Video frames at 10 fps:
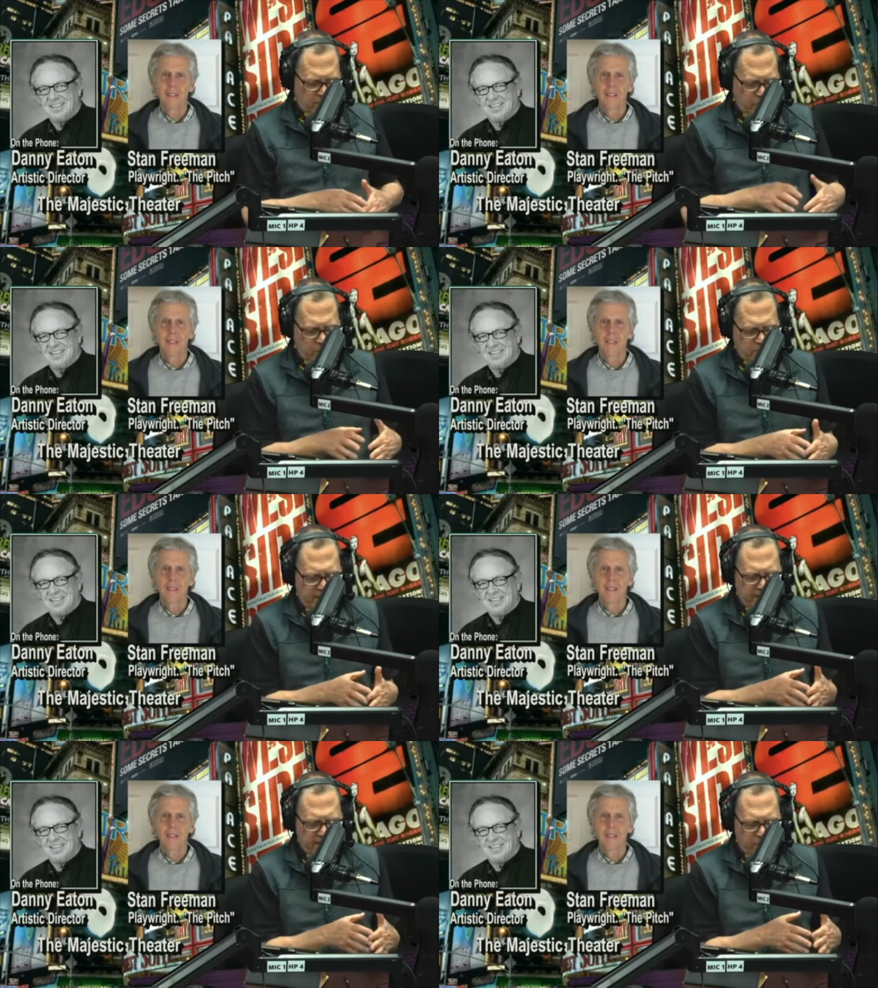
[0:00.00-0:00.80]
Speaker 1: Uh,
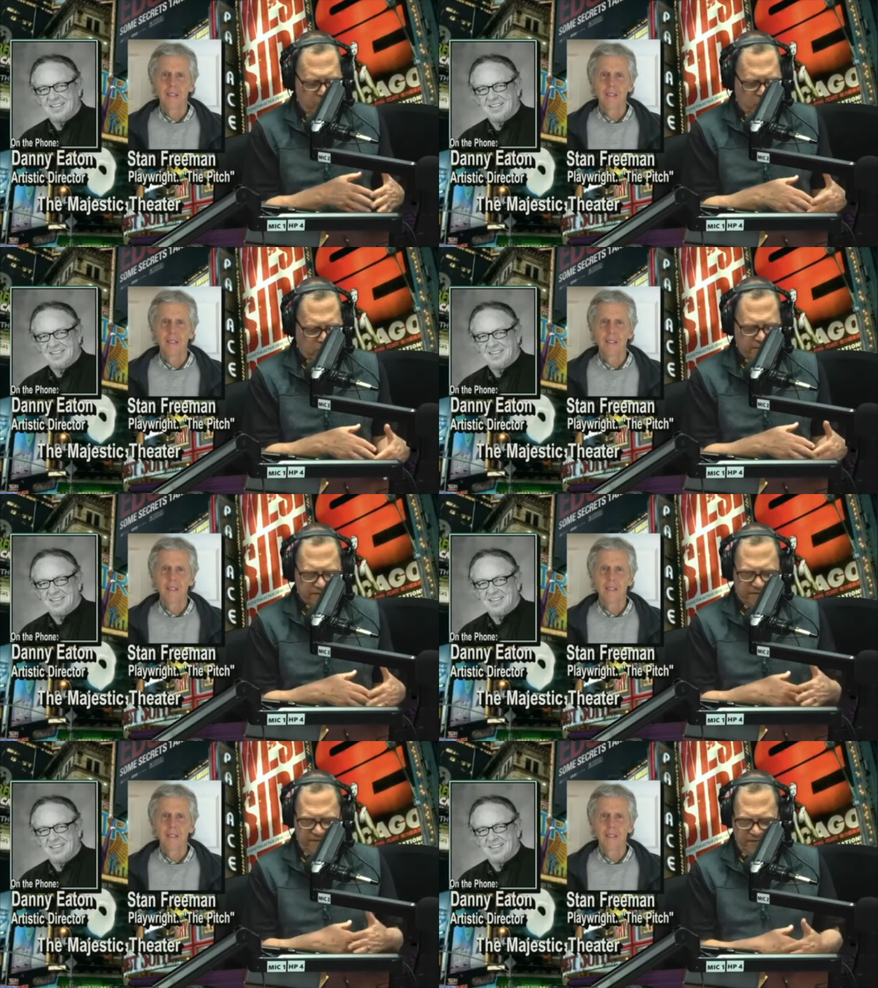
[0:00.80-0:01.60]
might work as
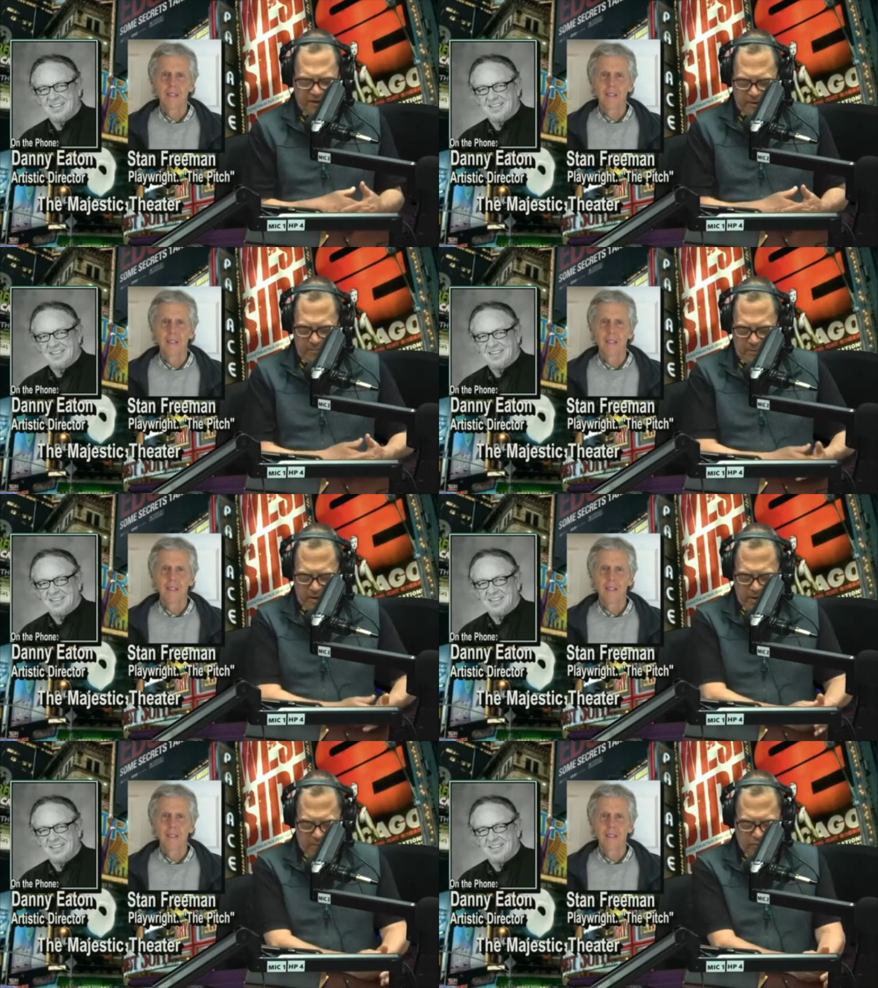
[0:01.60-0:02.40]
a film?
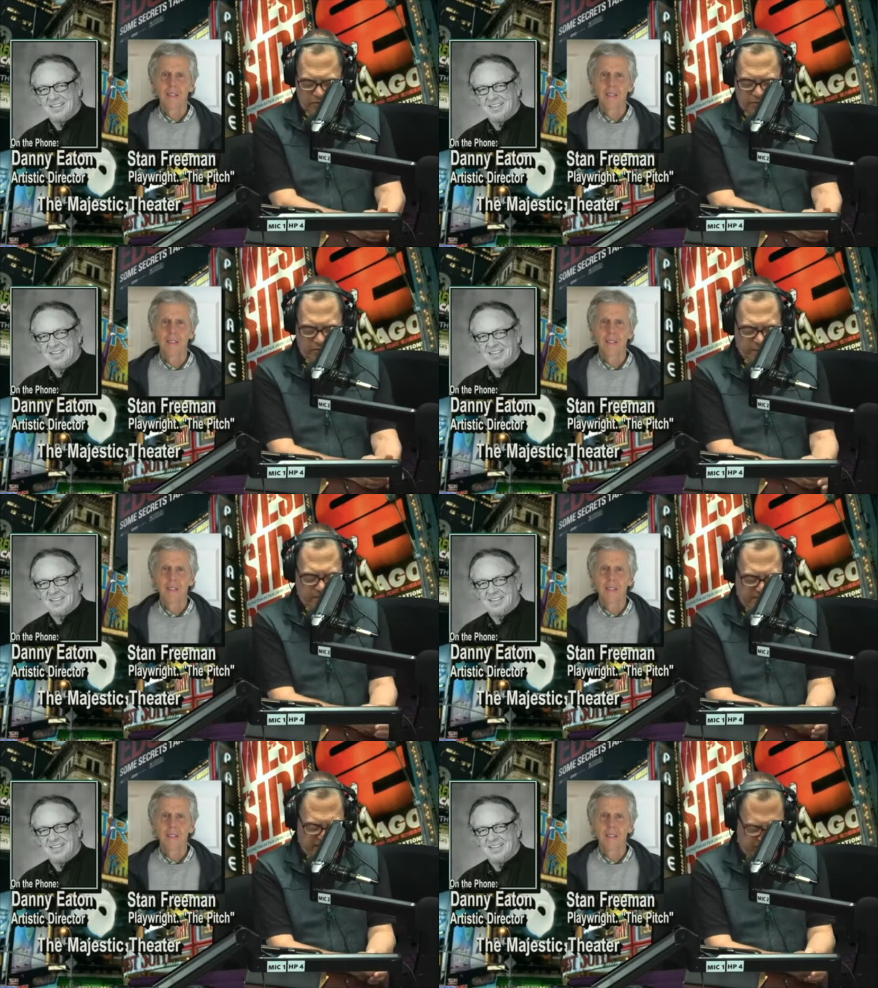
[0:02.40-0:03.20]
Uh, would you ever
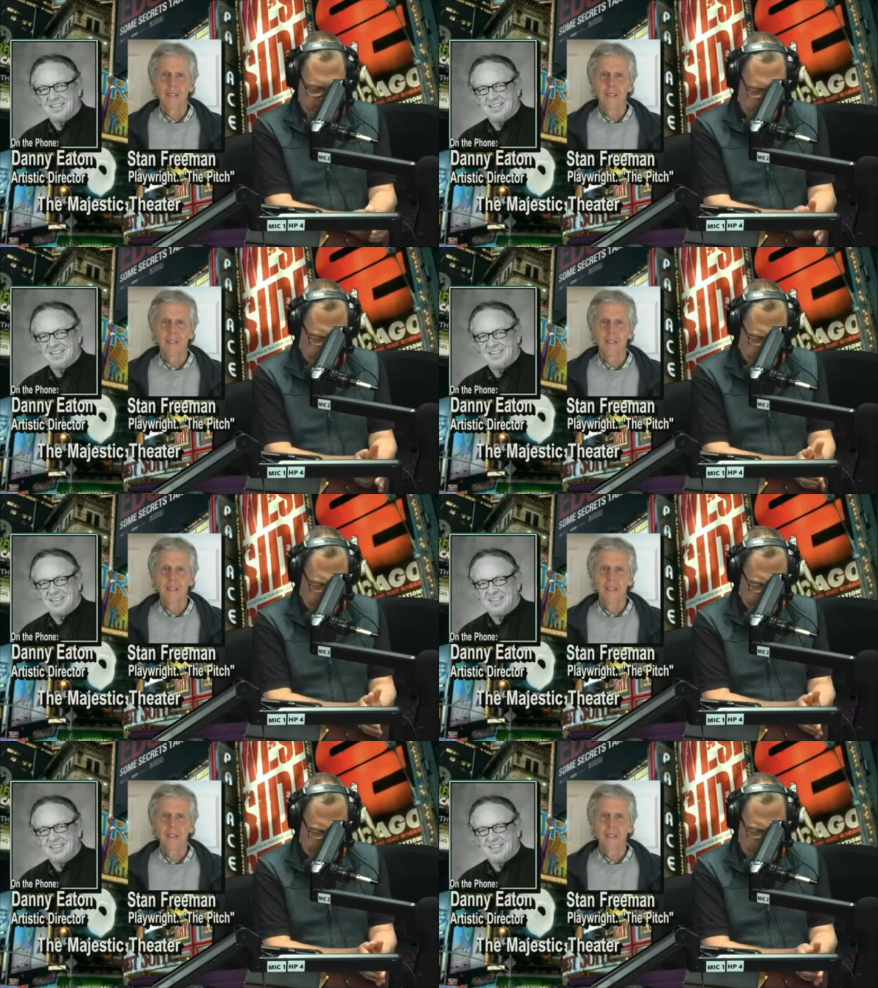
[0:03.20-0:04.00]
be uh,
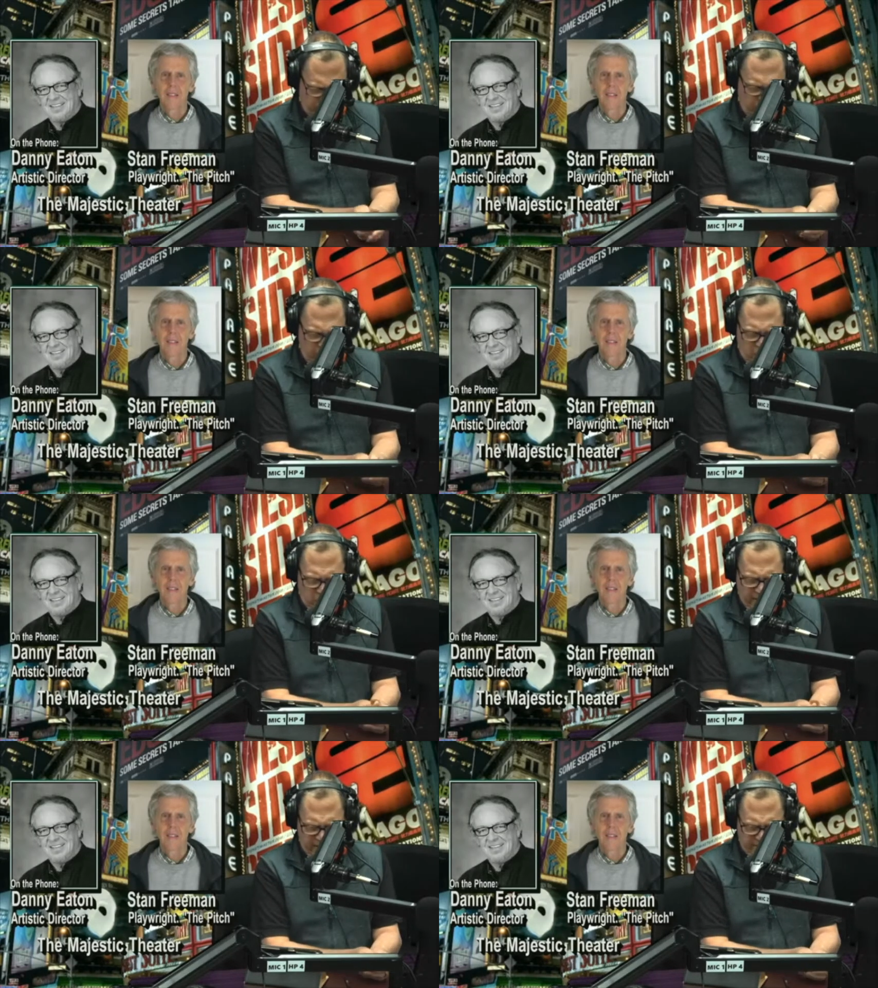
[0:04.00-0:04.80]
consider
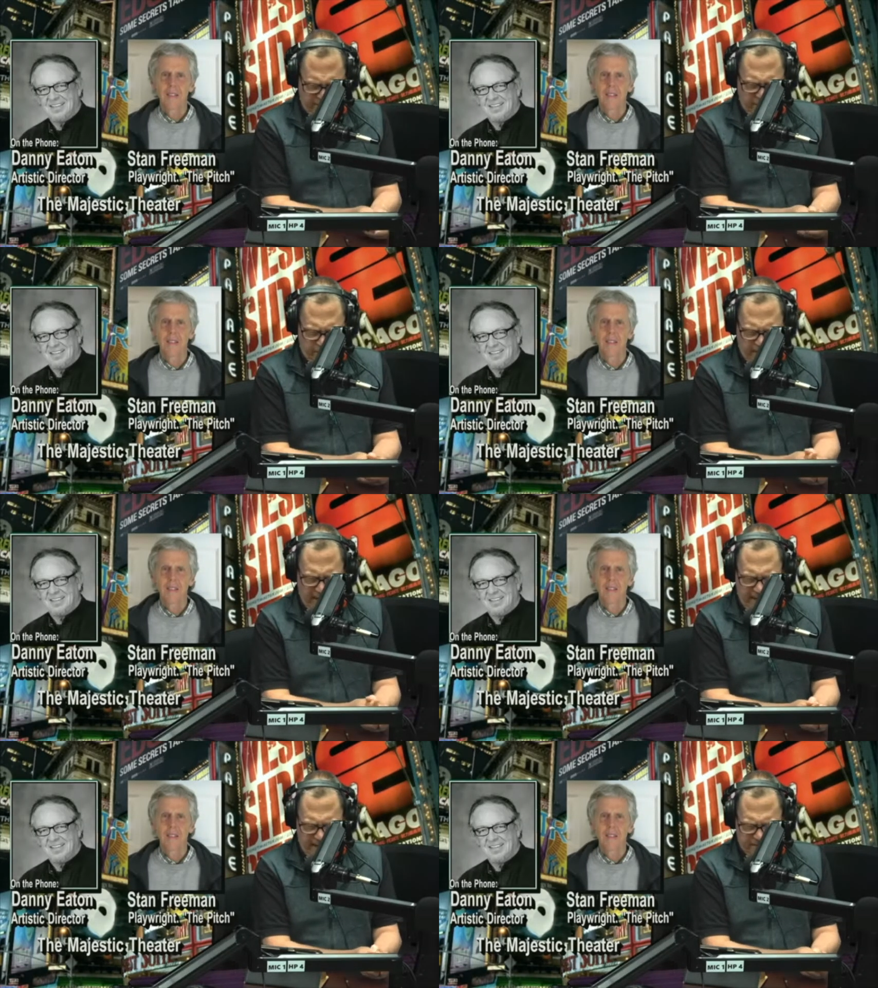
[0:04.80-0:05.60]
running a film
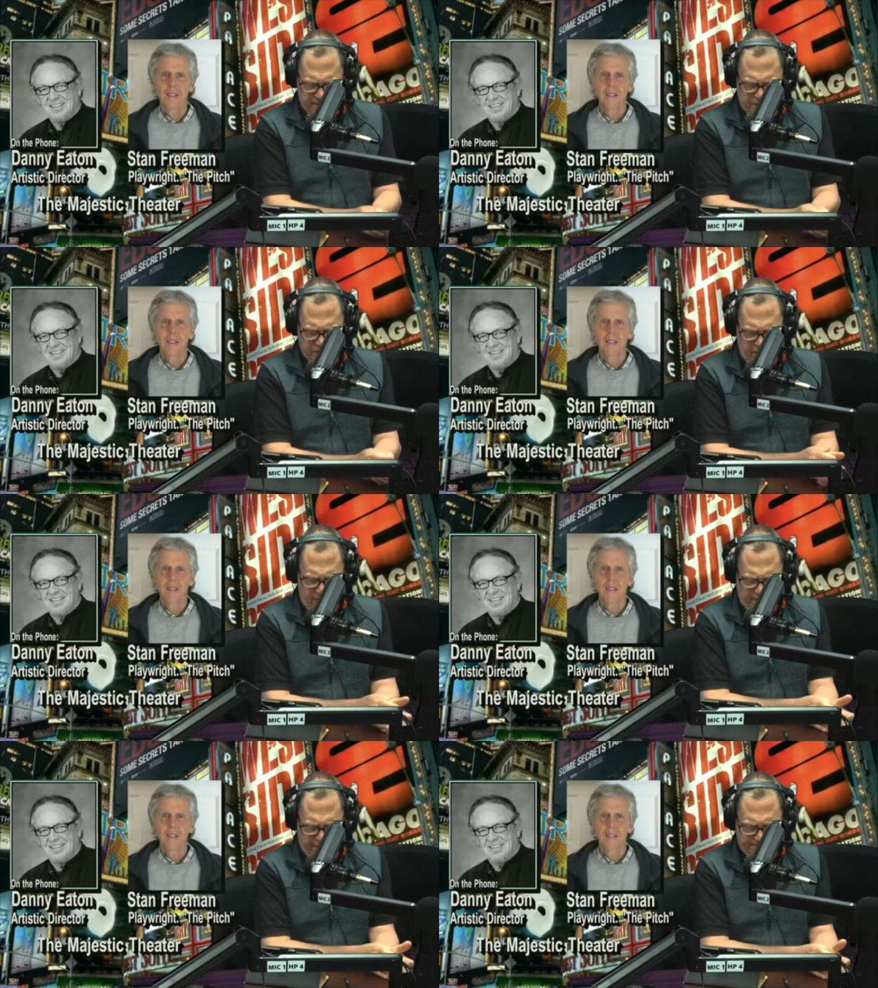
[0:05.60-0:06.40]
adaptation of
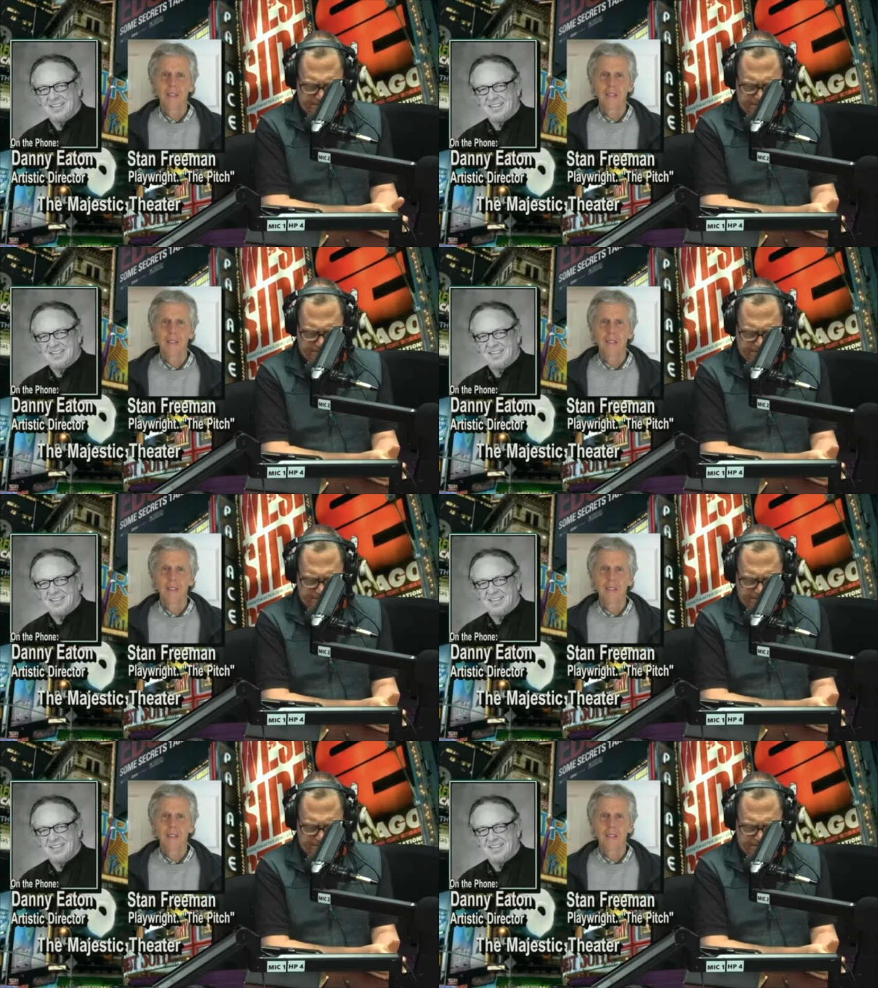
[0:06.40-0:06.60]
it?